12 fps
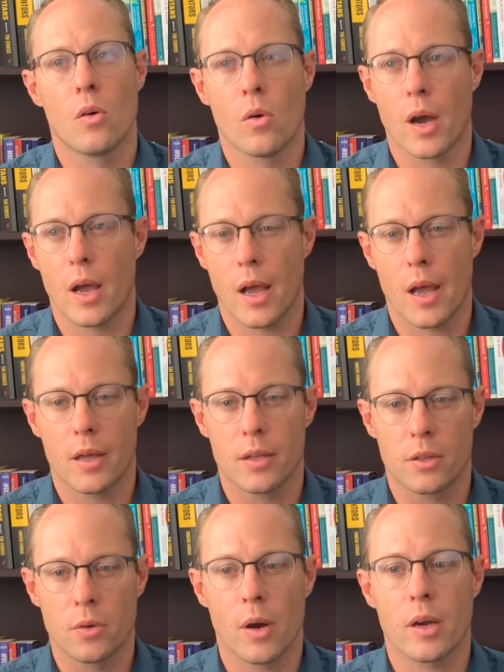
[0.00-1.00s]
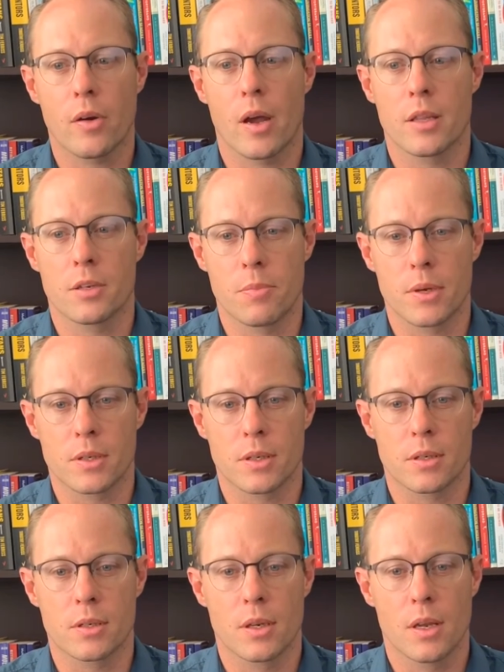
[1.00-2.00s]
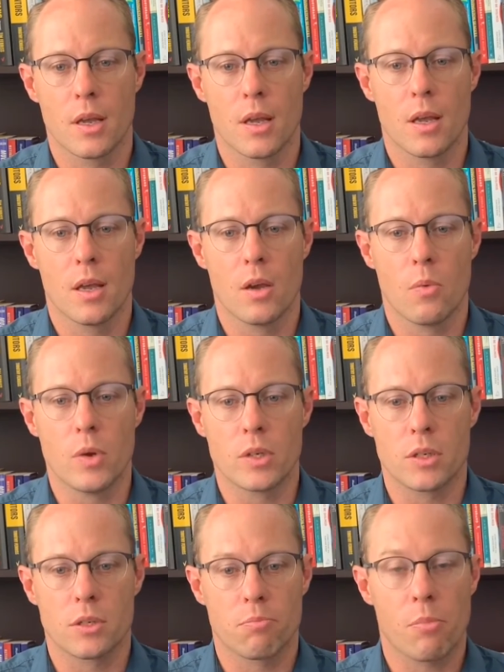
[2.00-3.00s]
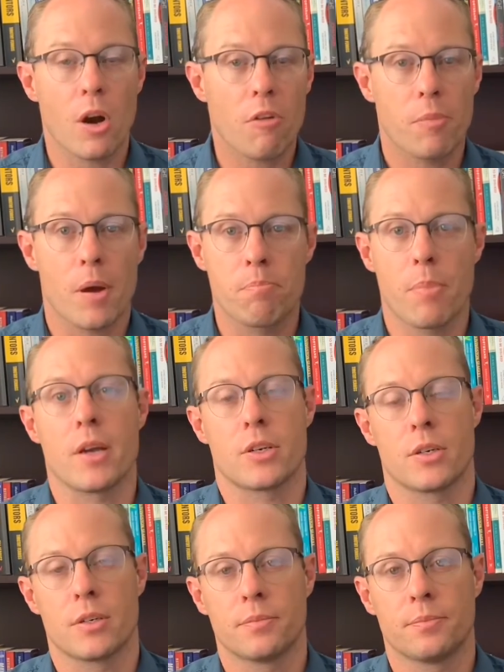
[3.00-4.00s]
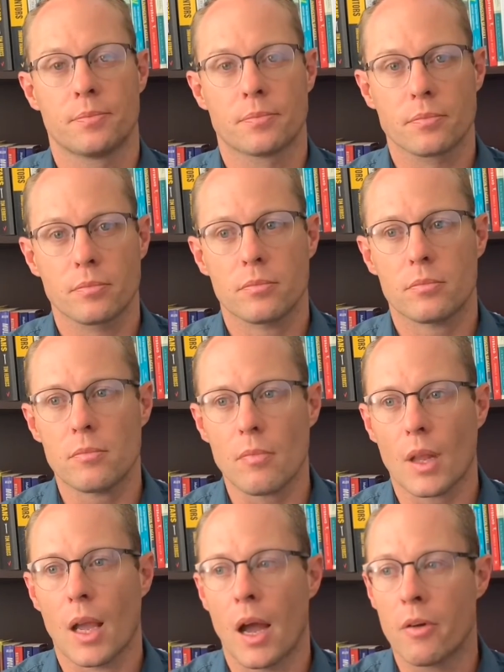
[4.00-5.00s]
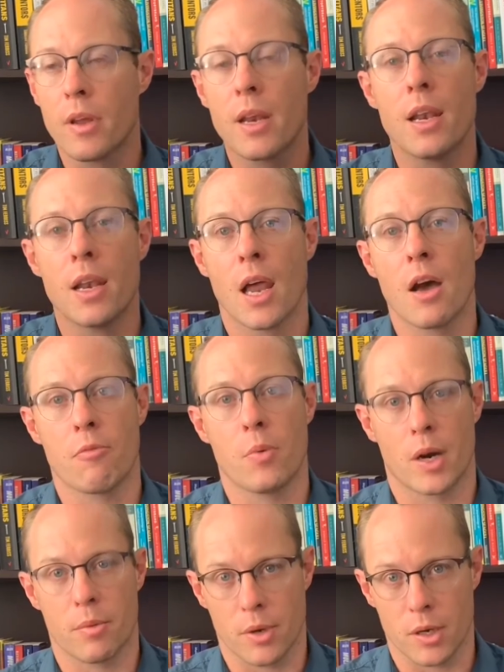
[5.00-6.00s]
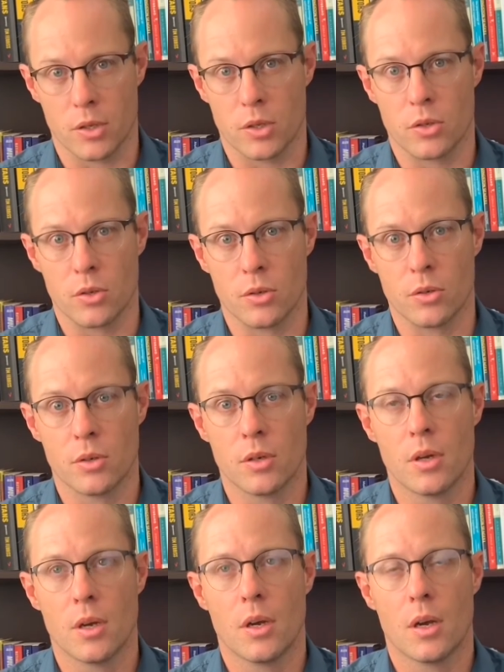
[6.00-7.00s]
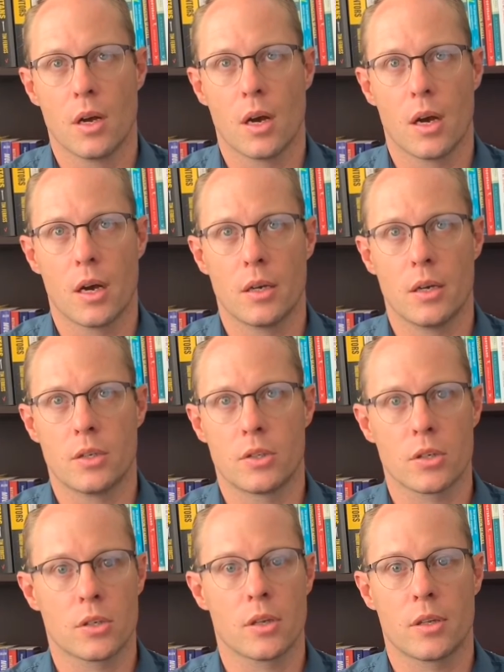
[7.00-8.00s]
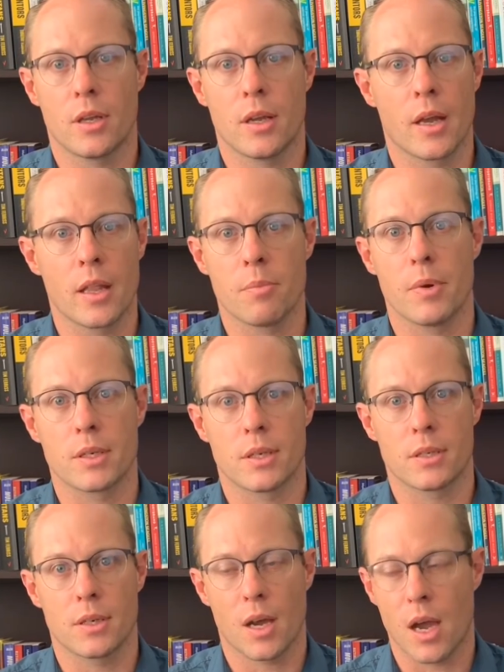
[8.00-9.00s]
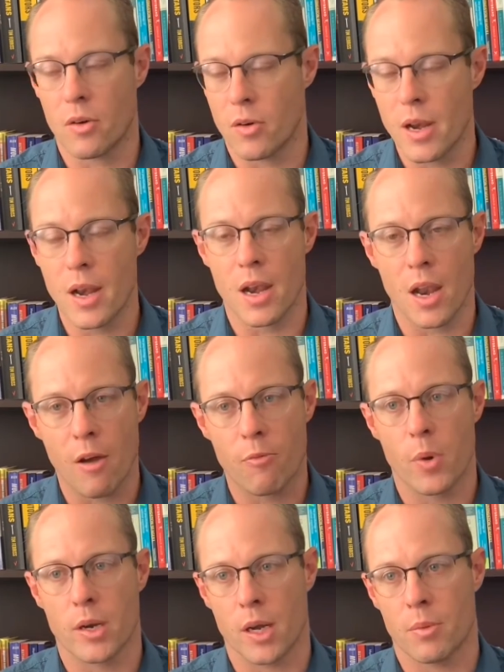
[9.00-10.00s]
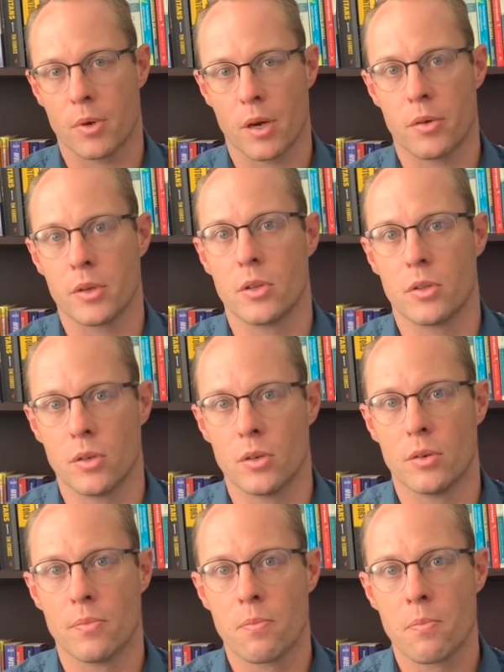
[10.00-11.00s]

or do I create this business which is part of my passion? I really love what I'm going to do. It's just not another business. I really love what I'm going to do.